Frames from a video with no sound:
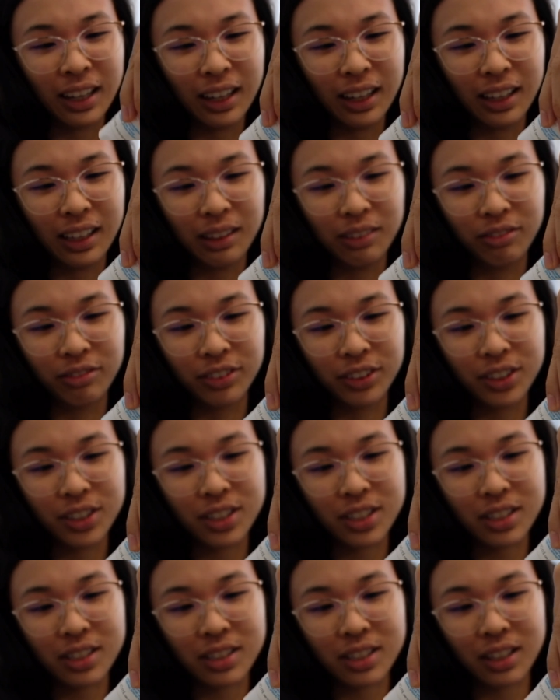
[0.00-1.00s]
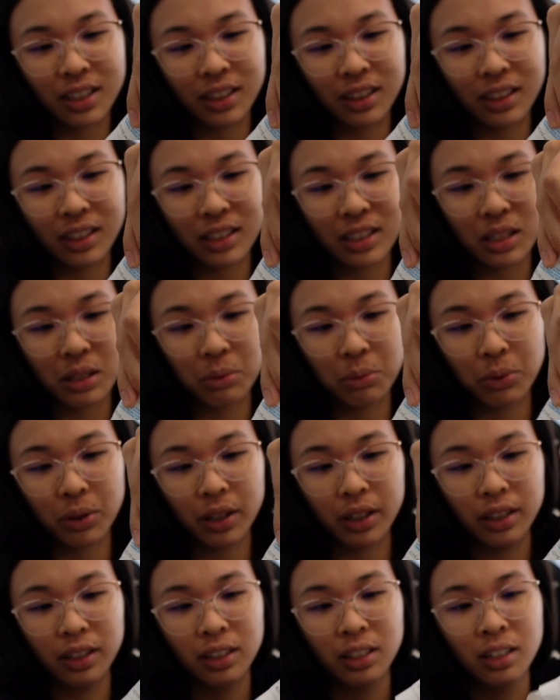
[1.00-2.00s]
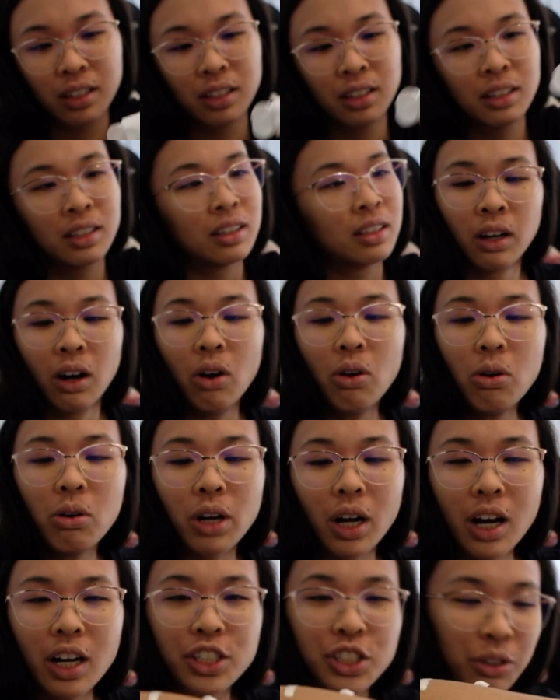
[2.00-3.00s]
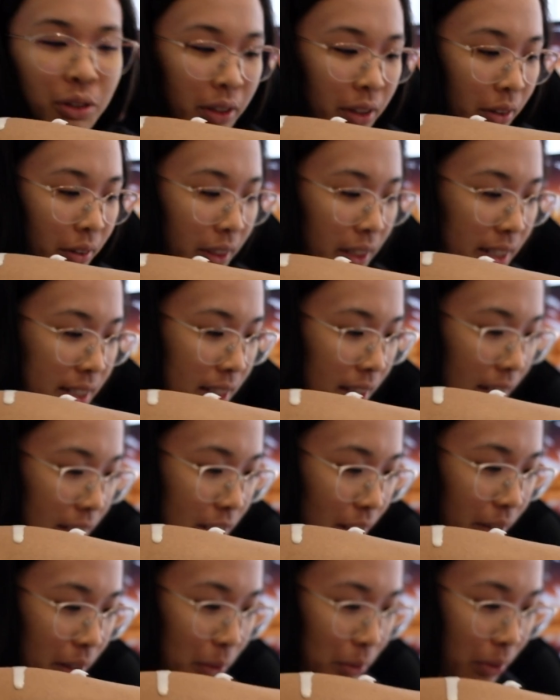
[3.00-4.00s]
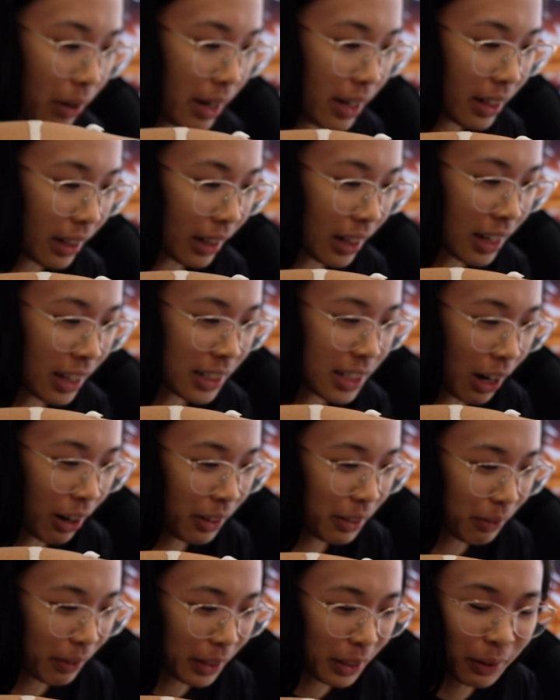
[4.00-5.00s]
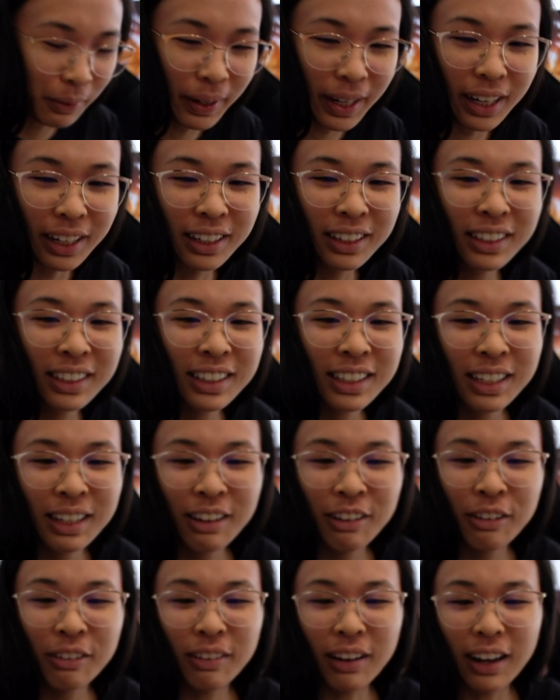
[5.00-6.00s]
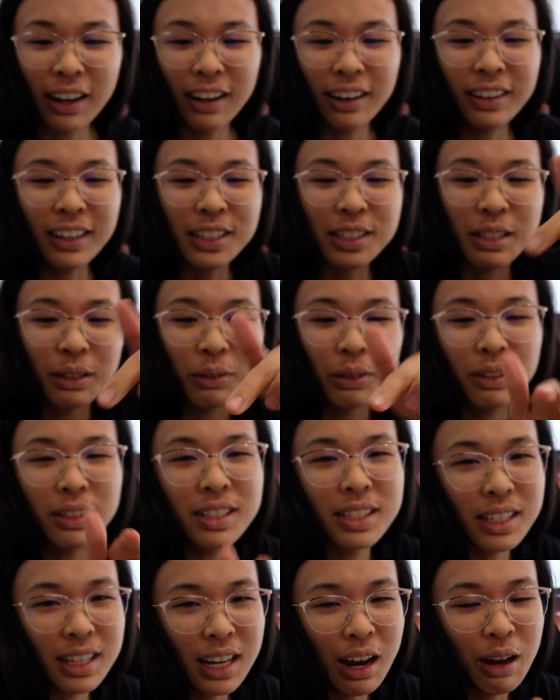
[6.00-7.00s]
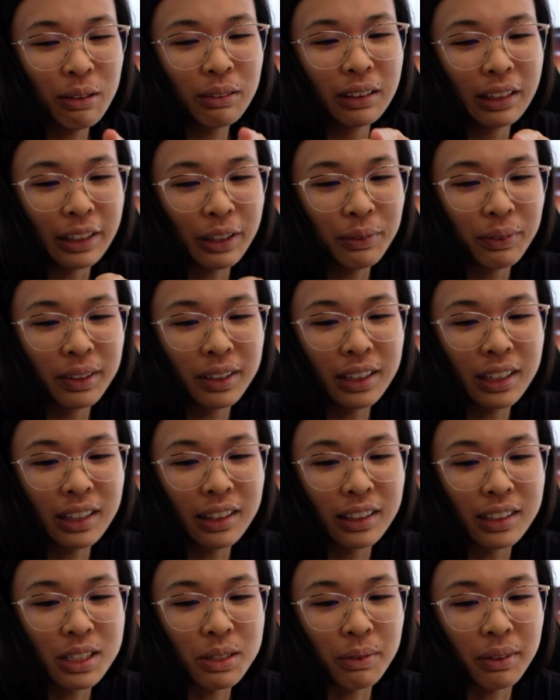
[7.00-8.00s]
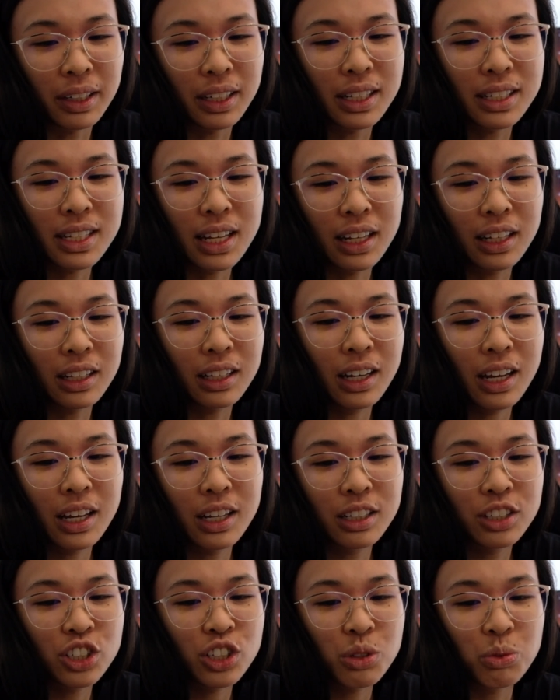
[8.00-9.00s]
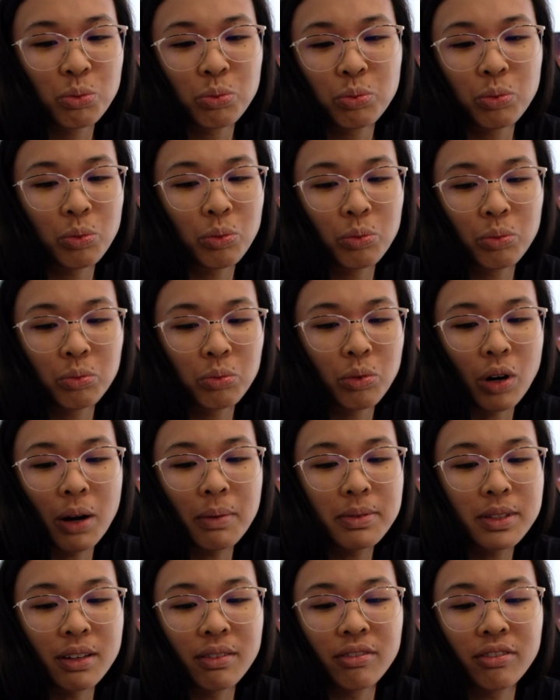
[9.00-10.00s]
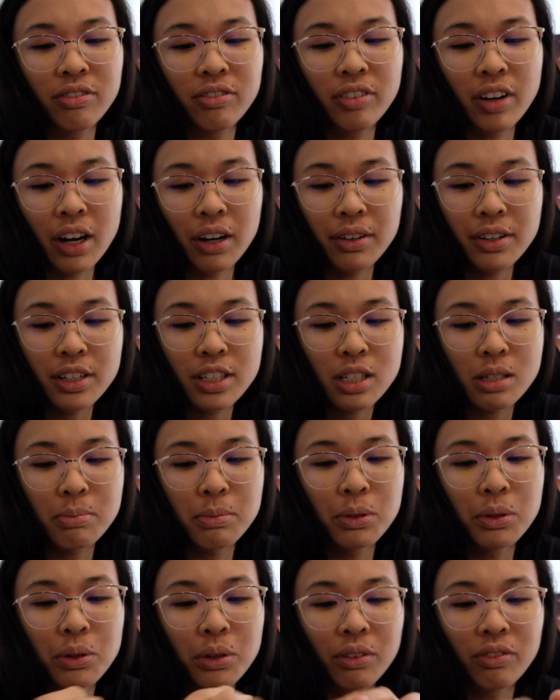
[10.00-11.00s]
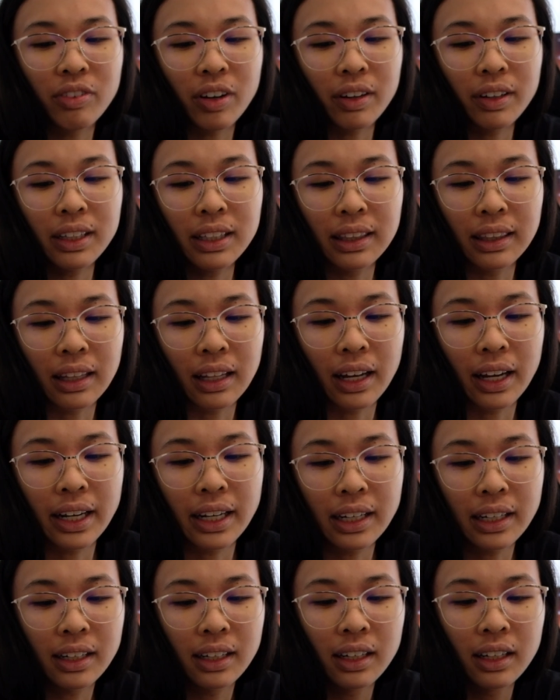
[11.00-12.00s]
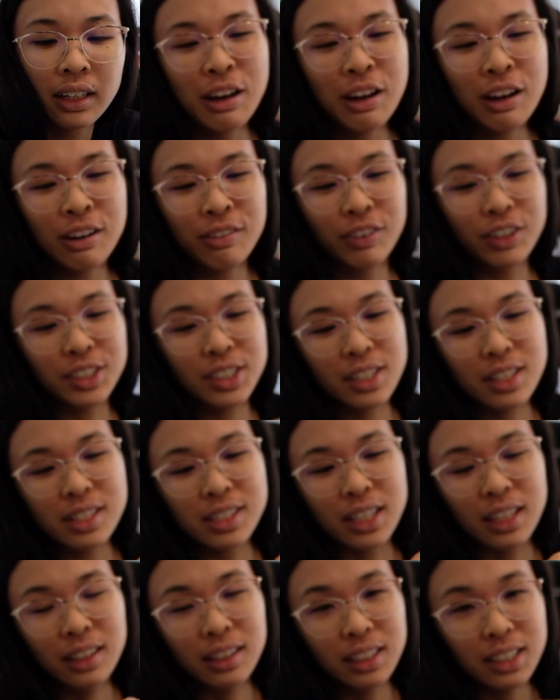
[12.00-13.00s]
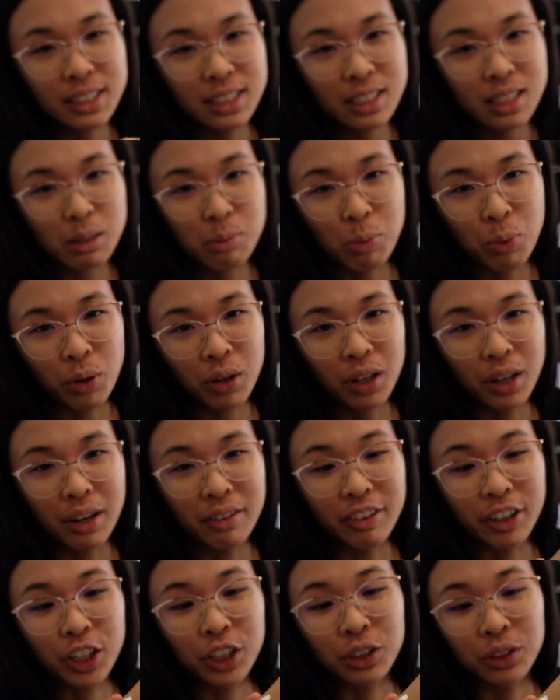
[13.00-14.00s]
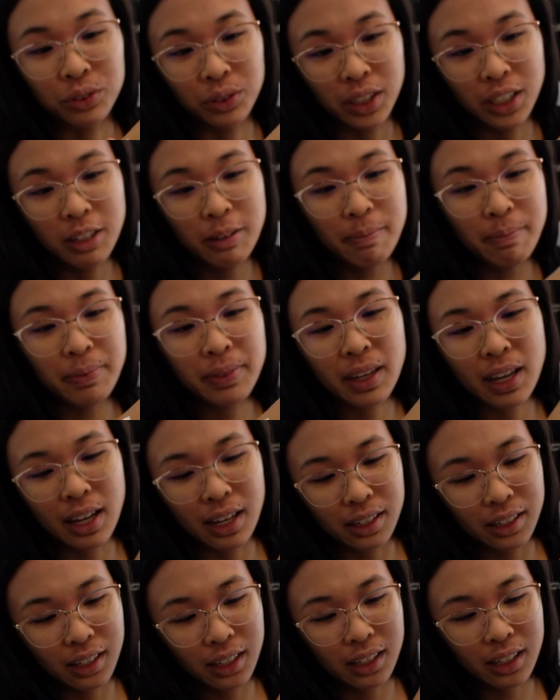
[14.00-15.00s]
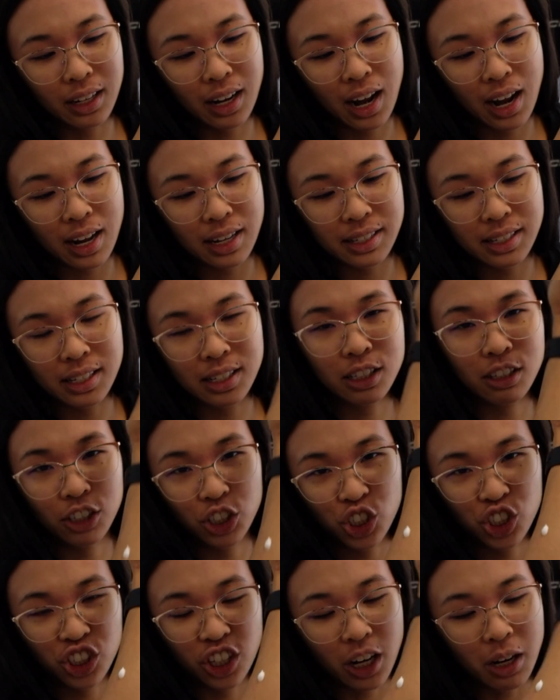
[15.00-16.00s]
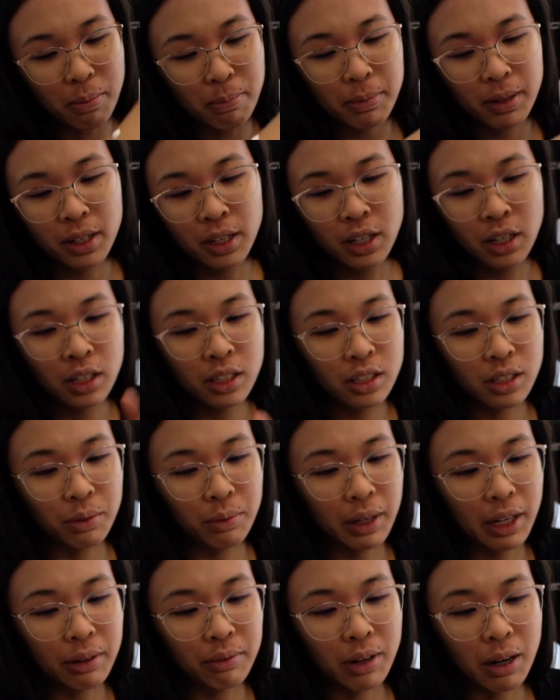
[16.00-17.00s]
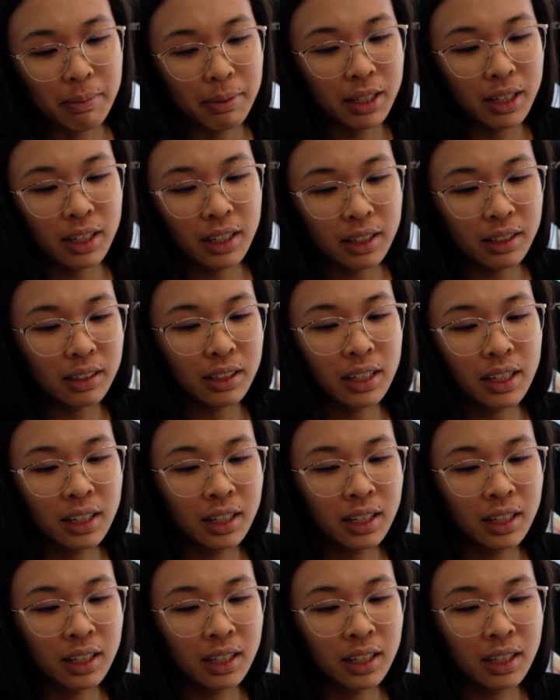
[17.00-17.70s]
and versus this one. Oh gosh, you can already see it's already running. It's already running away. Okay, so you can see how liquidy this one is, and it just rubs in very smooth, very light, versus this is more of a cream, and it has its shape. So when I rub it in,